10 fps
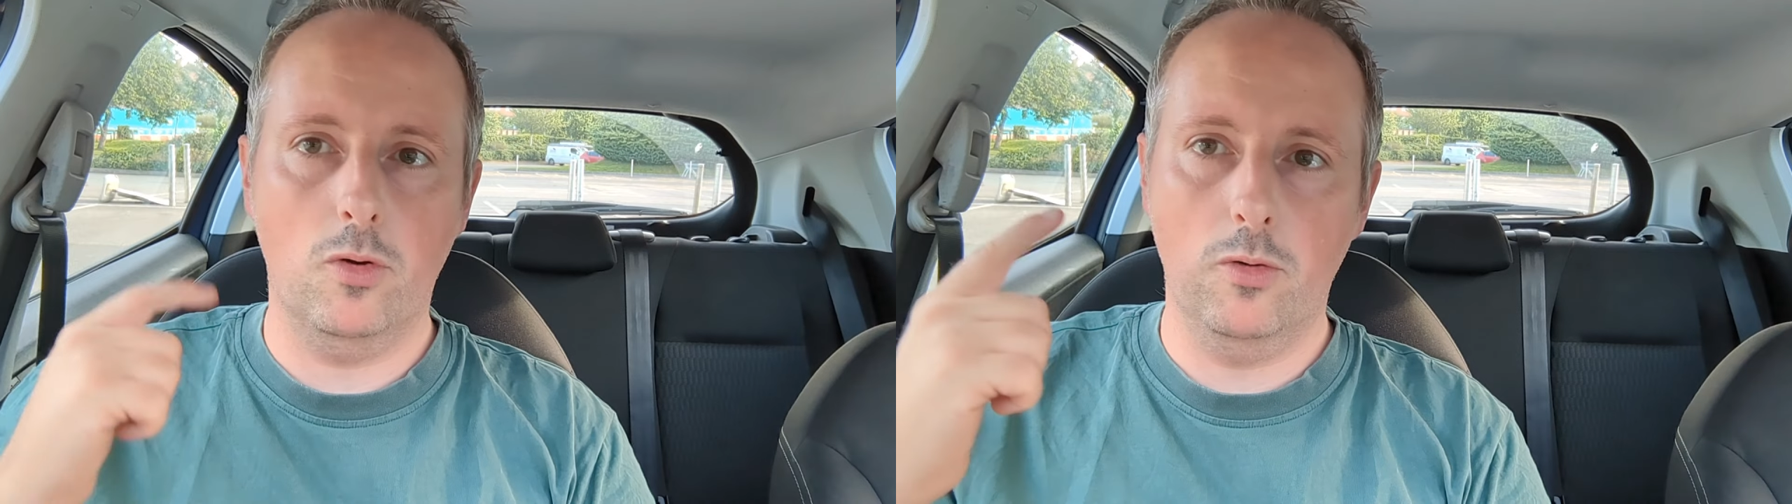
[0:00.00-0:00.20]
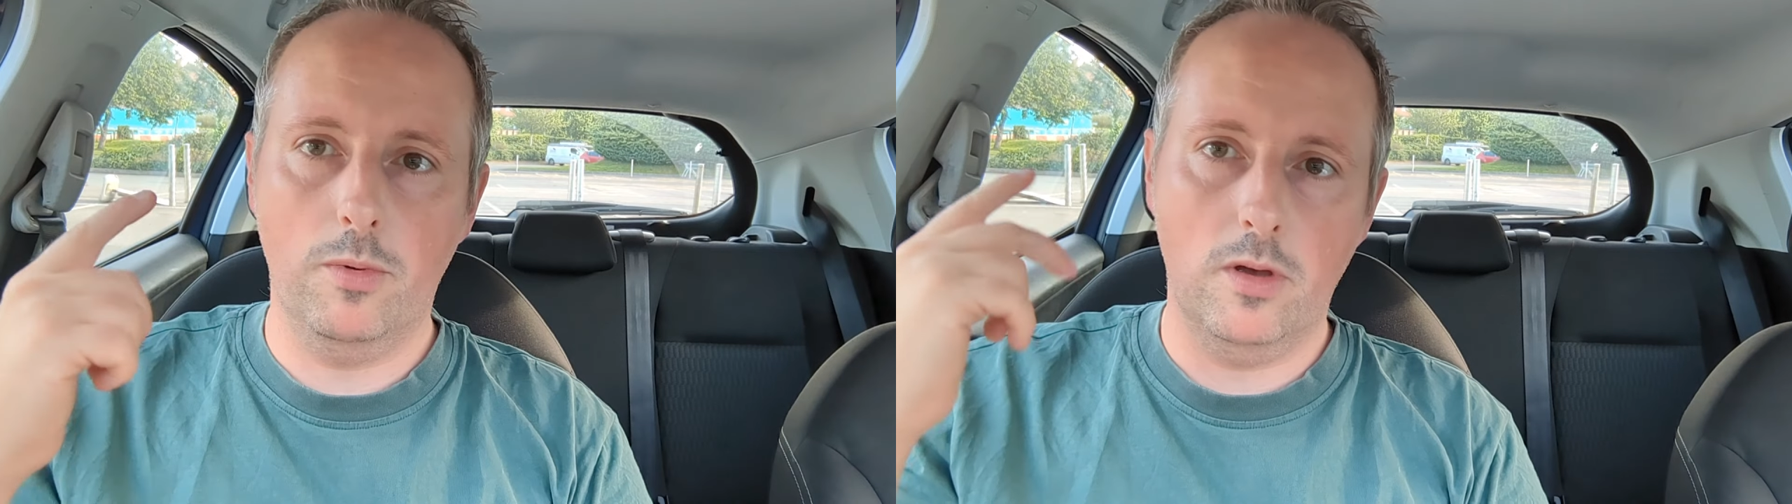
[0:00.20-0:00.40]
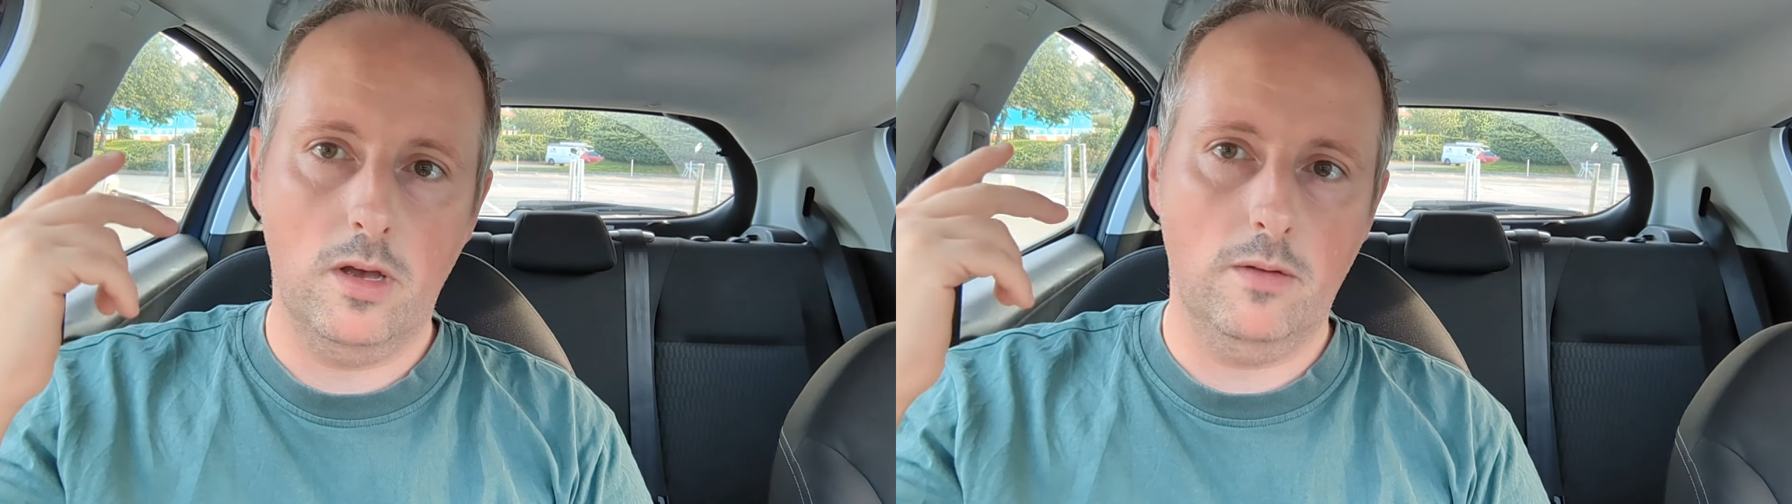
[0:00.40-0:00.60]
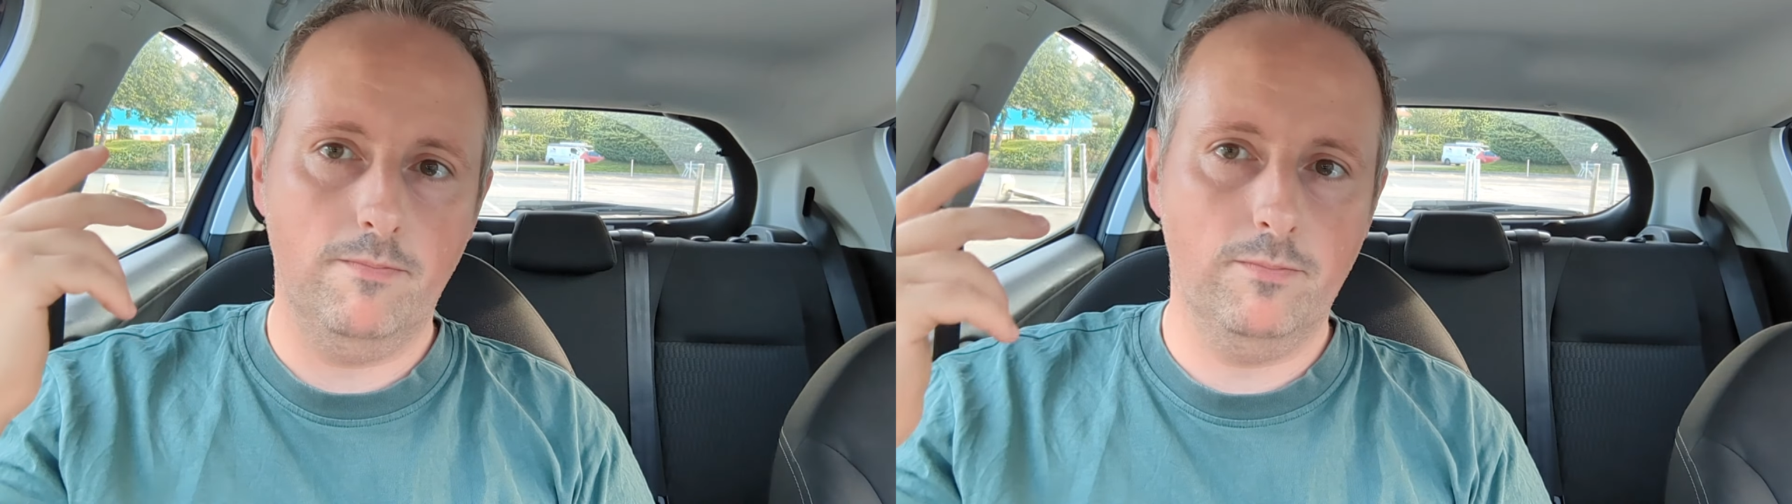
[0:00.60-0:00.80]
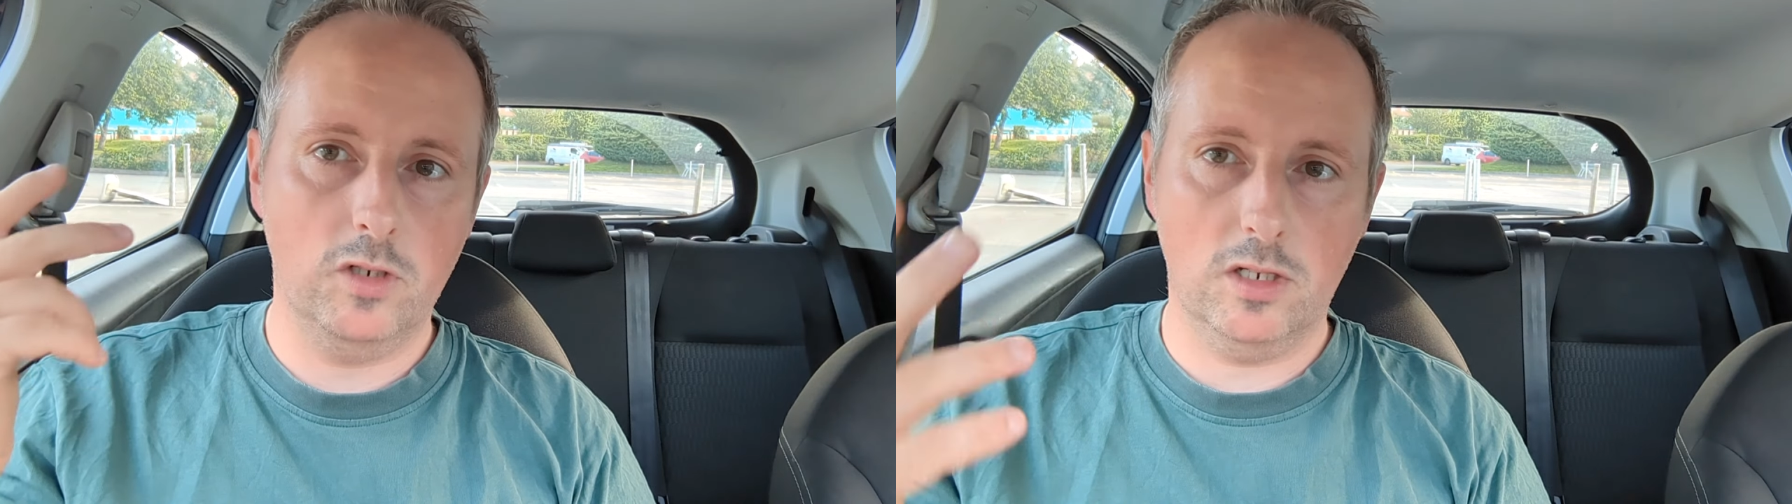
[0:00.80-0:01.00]
Uber,
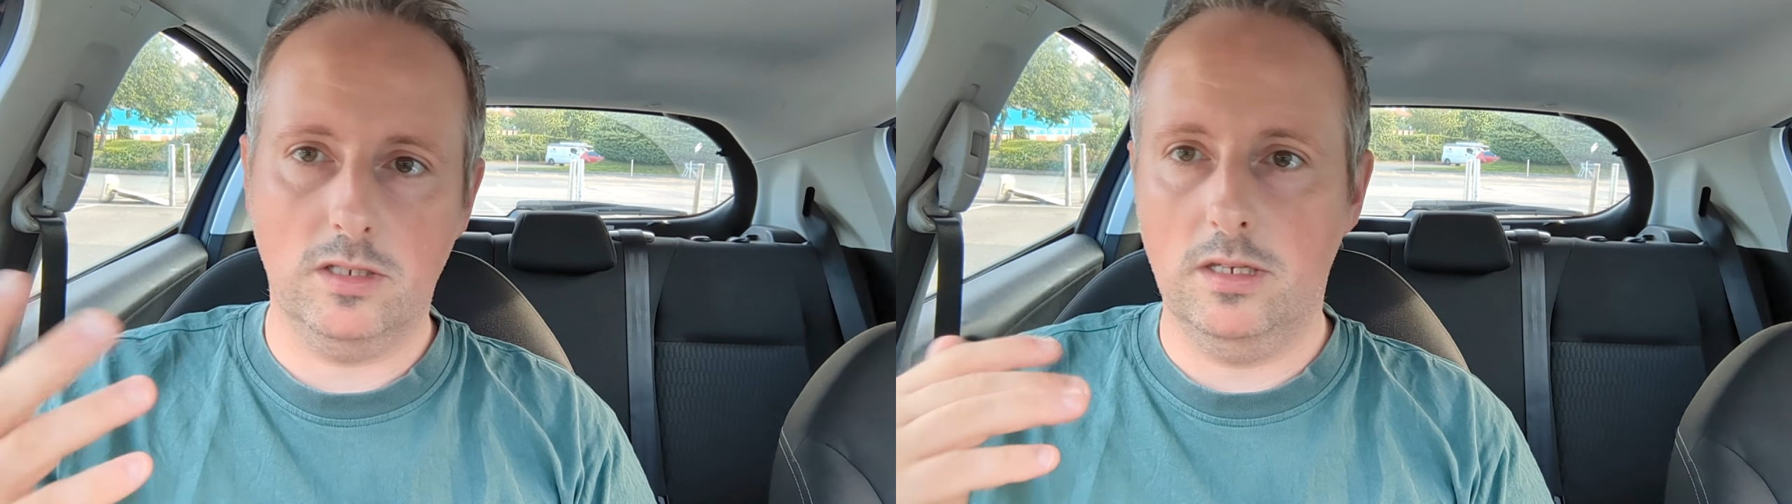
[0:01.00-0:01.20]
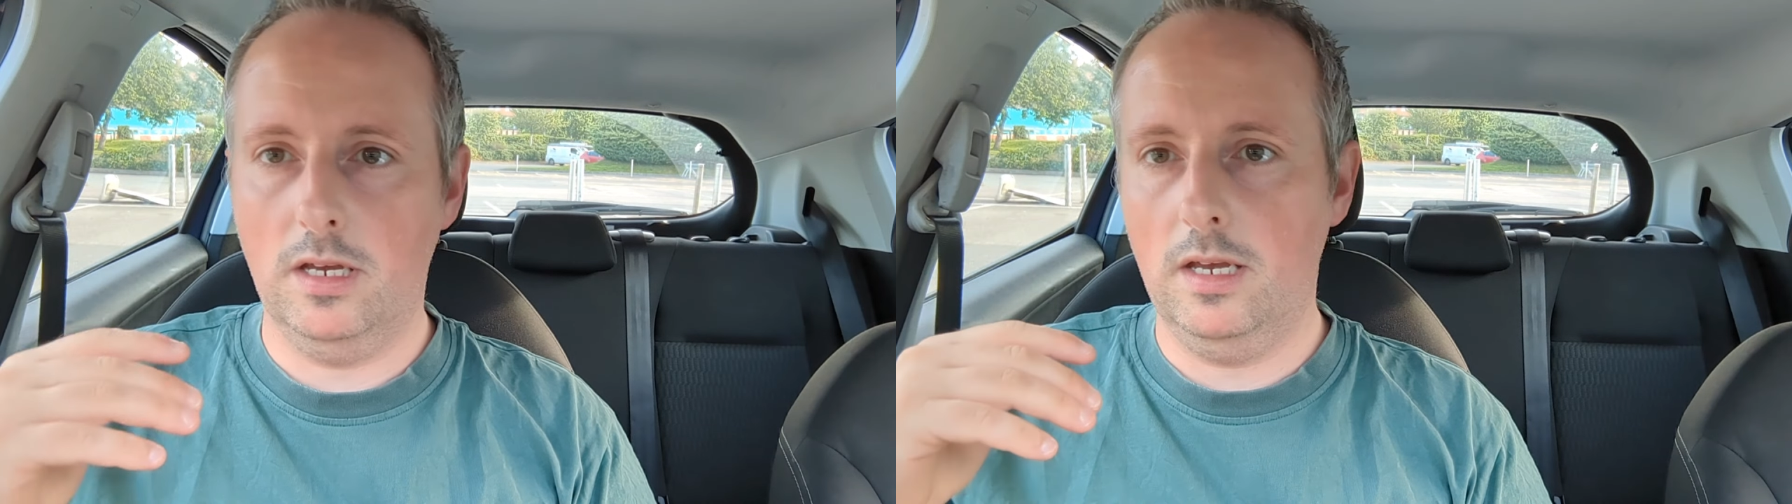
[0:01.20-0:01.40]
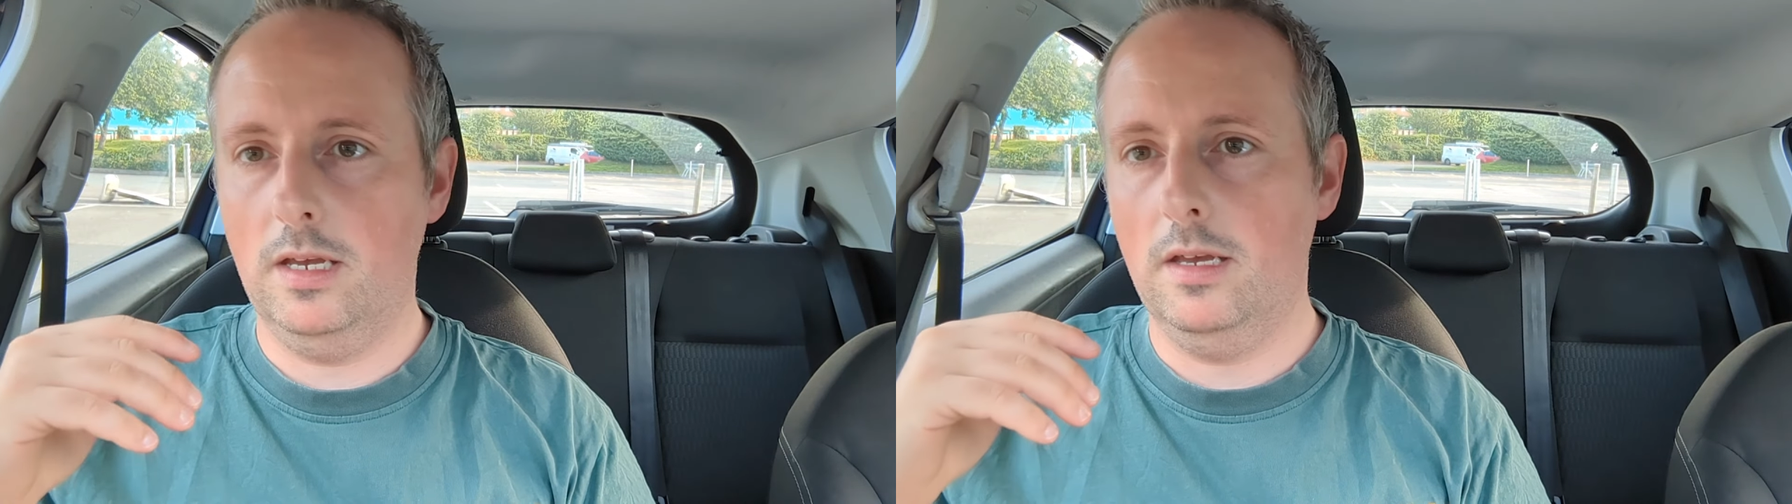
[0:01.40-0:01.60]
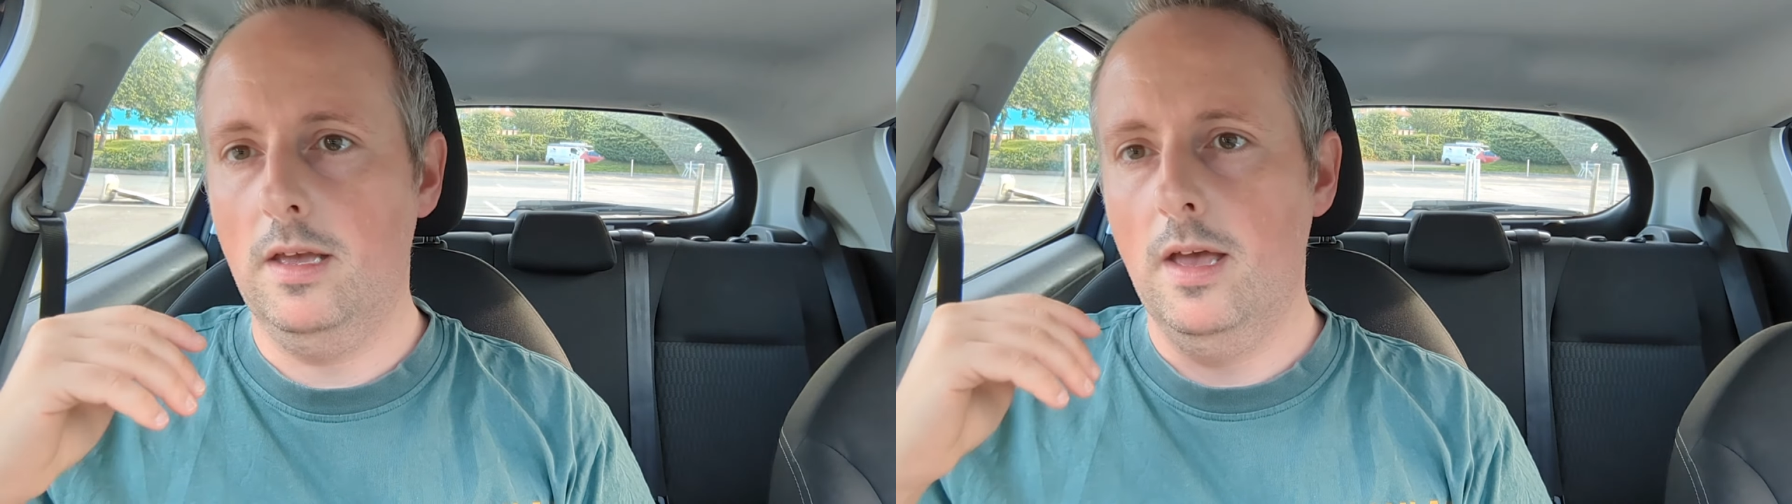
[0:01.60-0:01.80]
Just Eat,